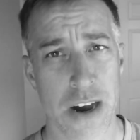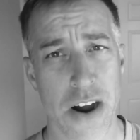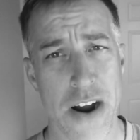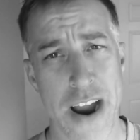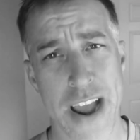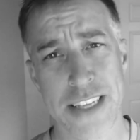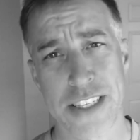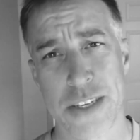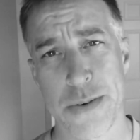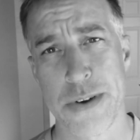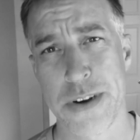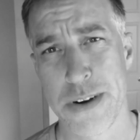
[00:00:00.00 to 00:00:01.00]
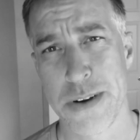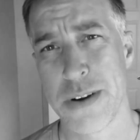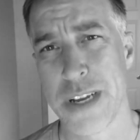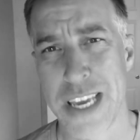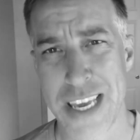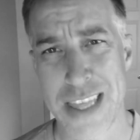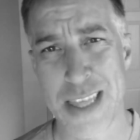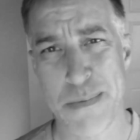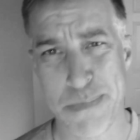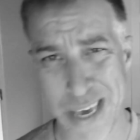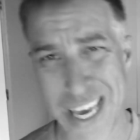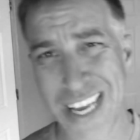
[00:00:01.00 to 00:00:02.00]
Alright, so we're in
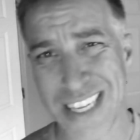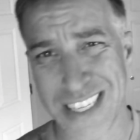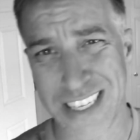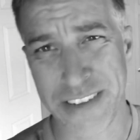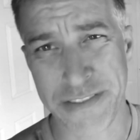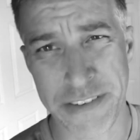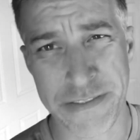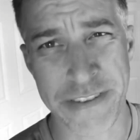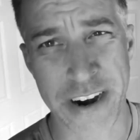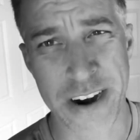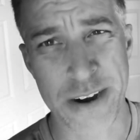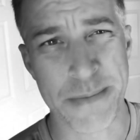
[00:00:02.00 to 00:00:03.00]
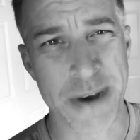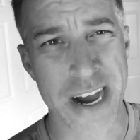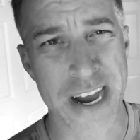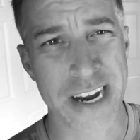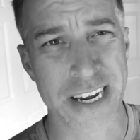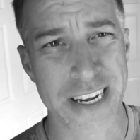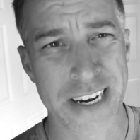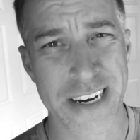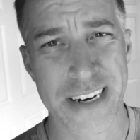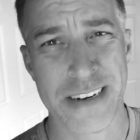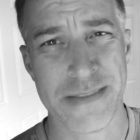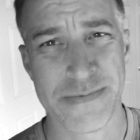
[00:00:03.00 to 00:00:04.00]
the pits of the Faro mine
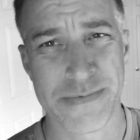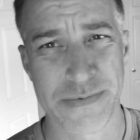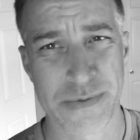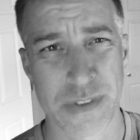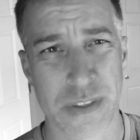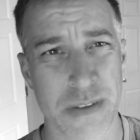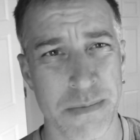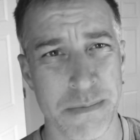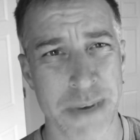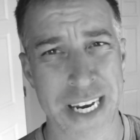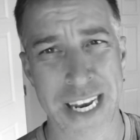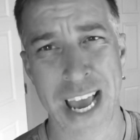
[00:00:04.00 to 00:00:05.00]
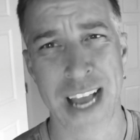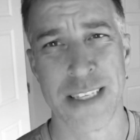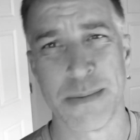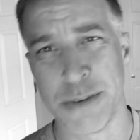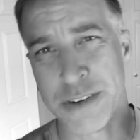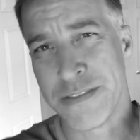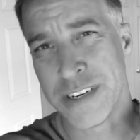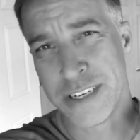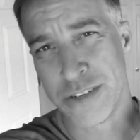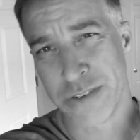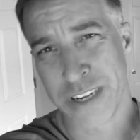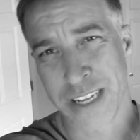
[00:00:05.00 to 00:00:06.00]
here. My dad's moving
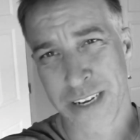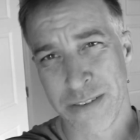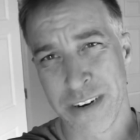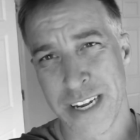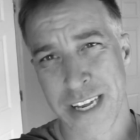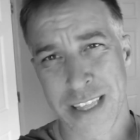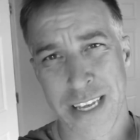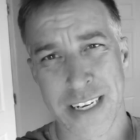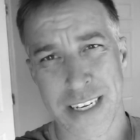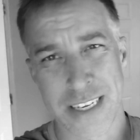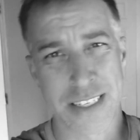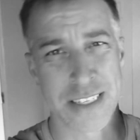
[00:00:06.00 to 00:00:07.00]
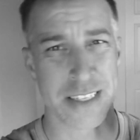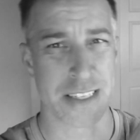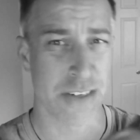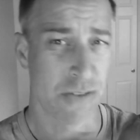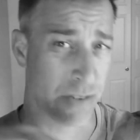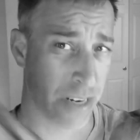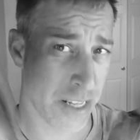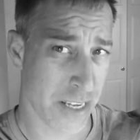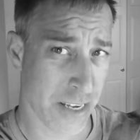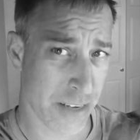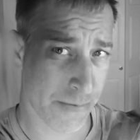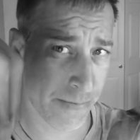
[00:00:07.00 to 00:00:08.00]
a drilling rig that does the
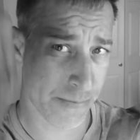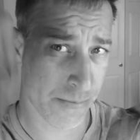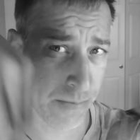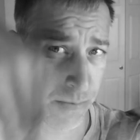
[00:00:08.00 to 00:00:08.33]
drilling